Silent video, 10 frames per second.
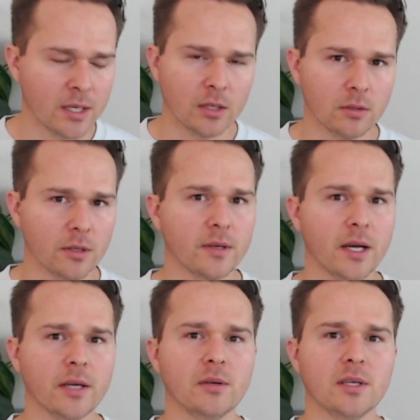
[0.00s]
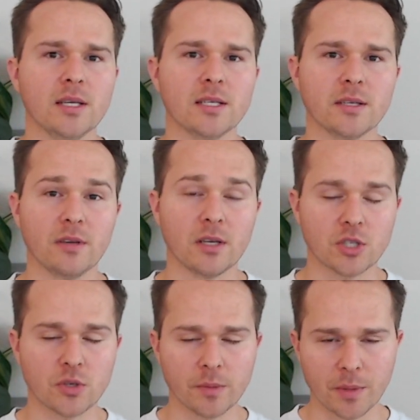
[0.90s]
Glutathione is an
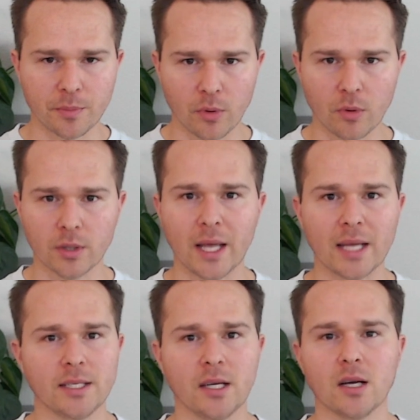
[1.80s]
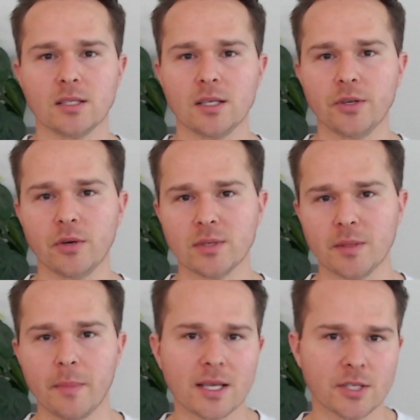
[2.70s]
extremely important antioxidant known as the
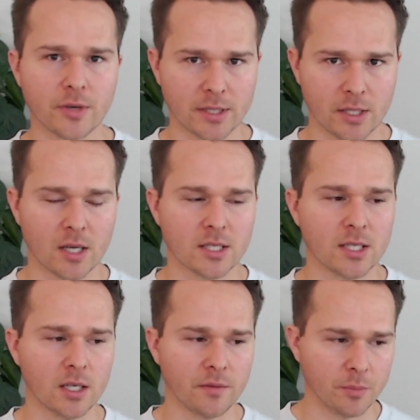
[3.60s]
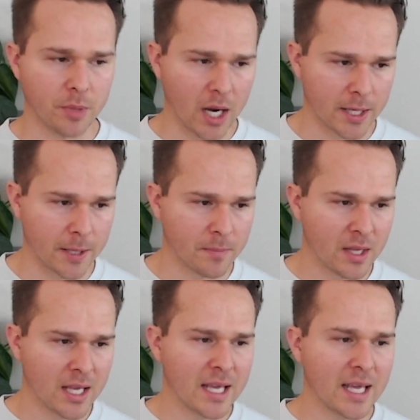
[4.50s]
master antioxidant of the body.
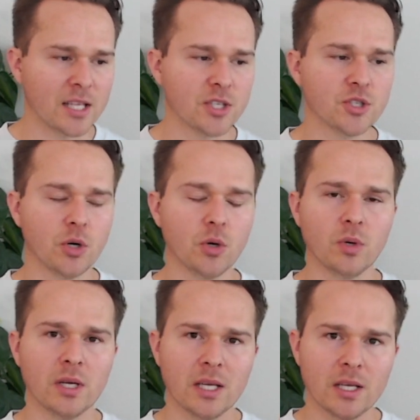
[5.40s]
And so